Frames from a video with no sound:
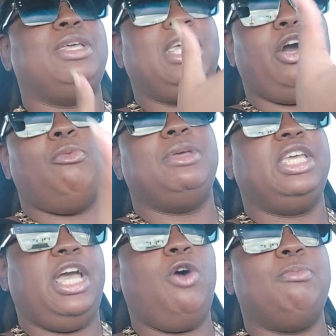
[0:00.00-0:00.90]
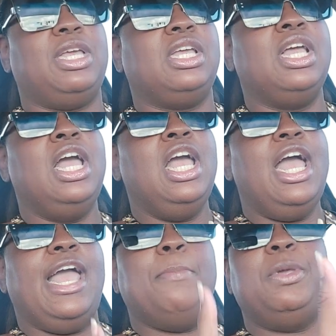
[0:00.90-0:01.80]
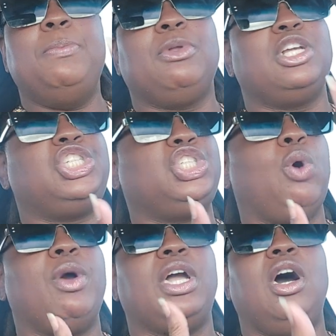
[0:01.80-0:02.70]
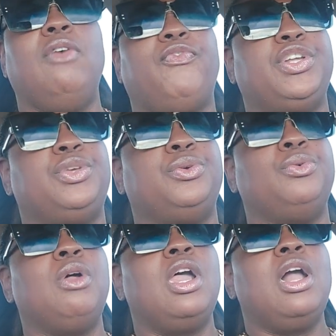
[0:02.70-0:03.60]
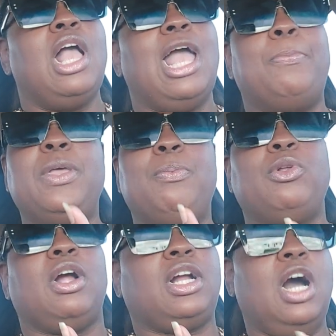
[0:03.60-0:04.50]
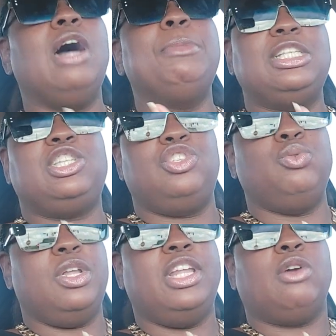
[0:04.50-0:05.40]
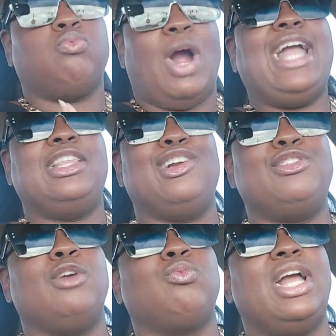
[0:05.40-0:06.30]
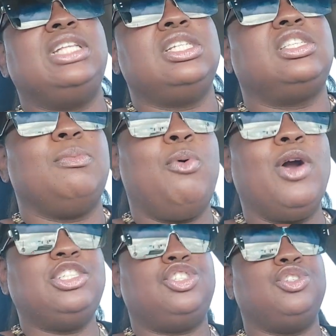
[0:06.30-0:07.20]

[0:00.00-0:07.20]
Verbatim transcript: me, help me, help me, and people are showing up for you and people are coming to you and they're right there, they're ready to support